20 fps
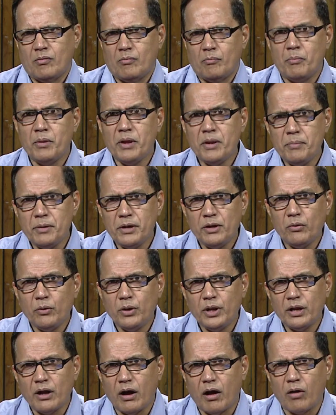may be
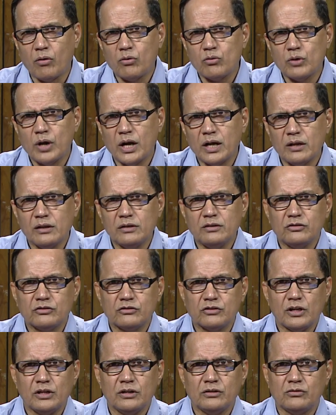knowing how to handle
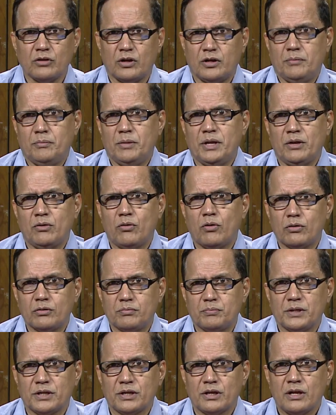this challenge and may
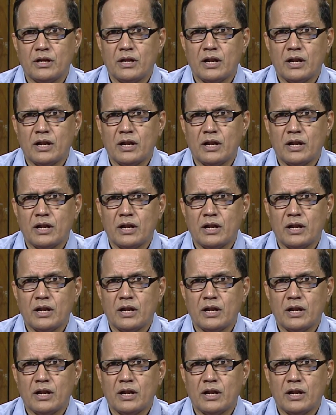not be.